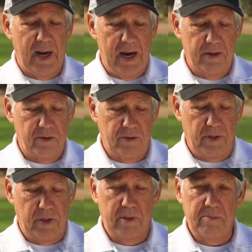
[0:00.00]
on to
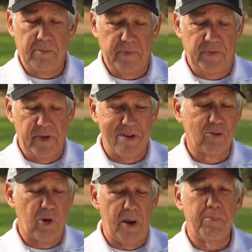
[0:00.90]
the, the
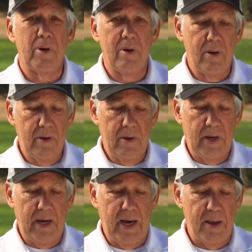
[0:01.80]
grip,
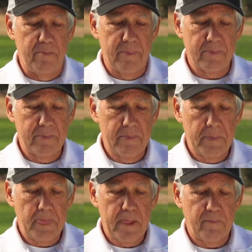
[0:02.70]
I'm,
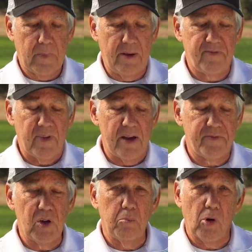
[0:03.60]
I, I
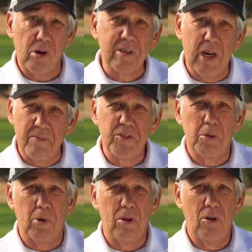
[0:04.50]
feel more
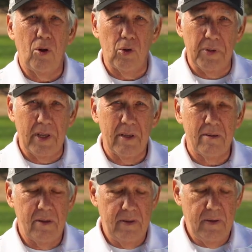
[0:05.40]
comfortable holding it.
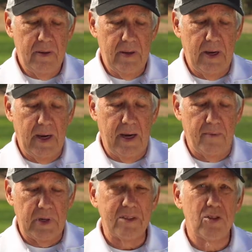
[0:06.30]
Uh,
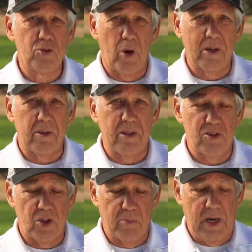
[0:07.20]
I'm not struggling
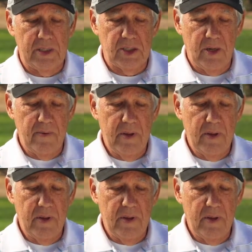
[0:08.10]
so much.